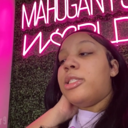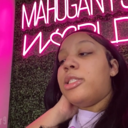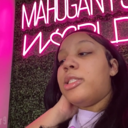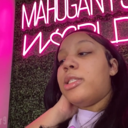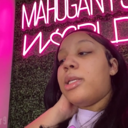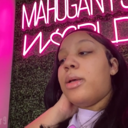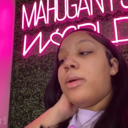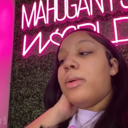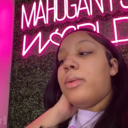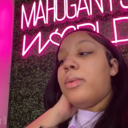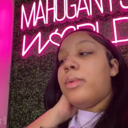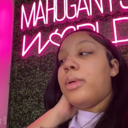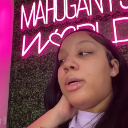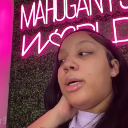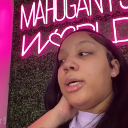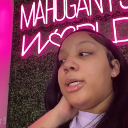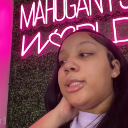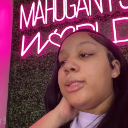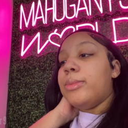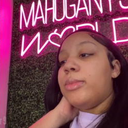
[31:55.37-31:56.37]
So
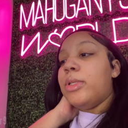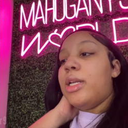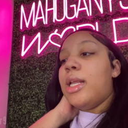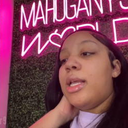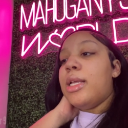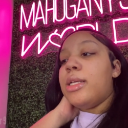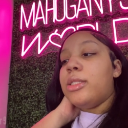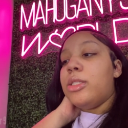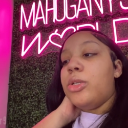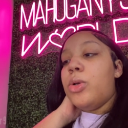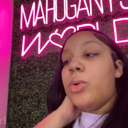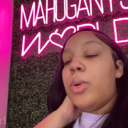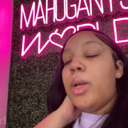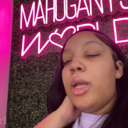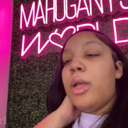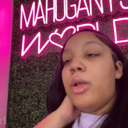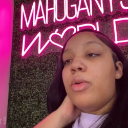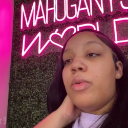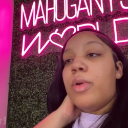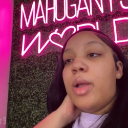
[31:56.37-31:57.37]
um, the day is
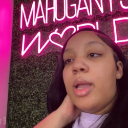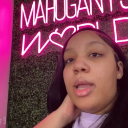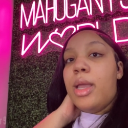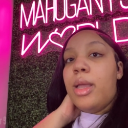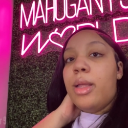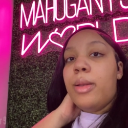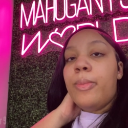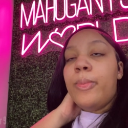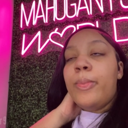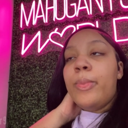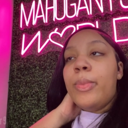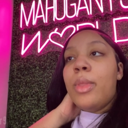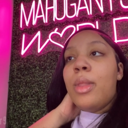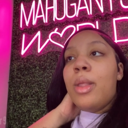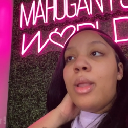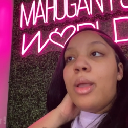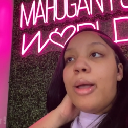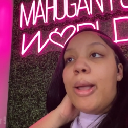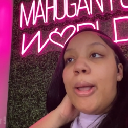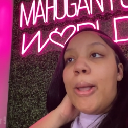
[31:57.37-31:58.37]
going great.
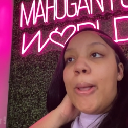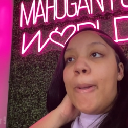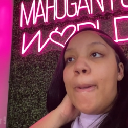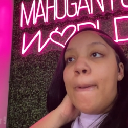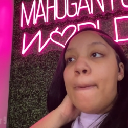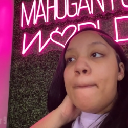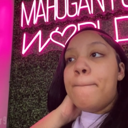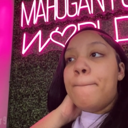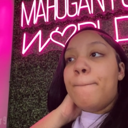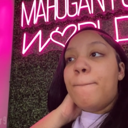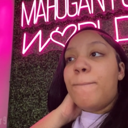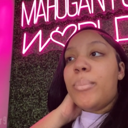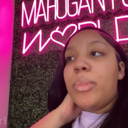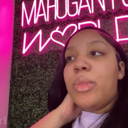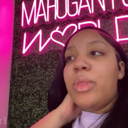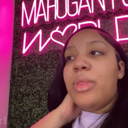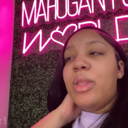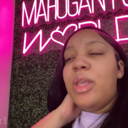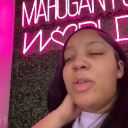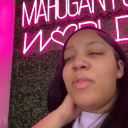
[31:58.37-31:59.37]
Um,
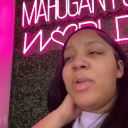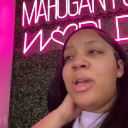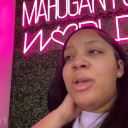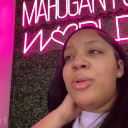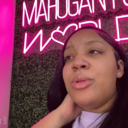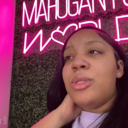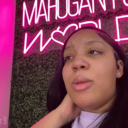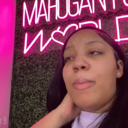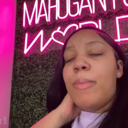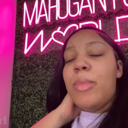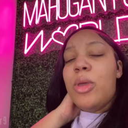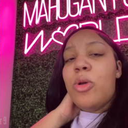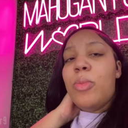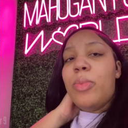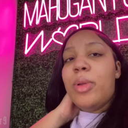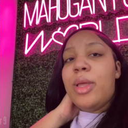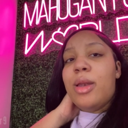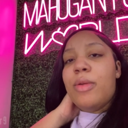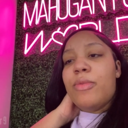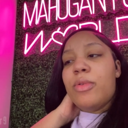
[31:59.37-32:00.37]
getting ready to do some meal
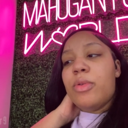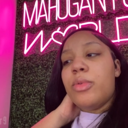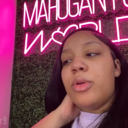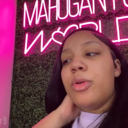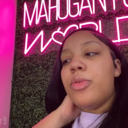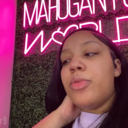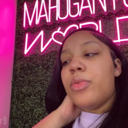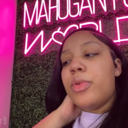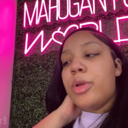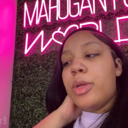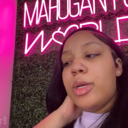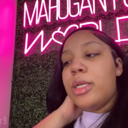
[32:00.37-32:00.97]
planning for real, for real.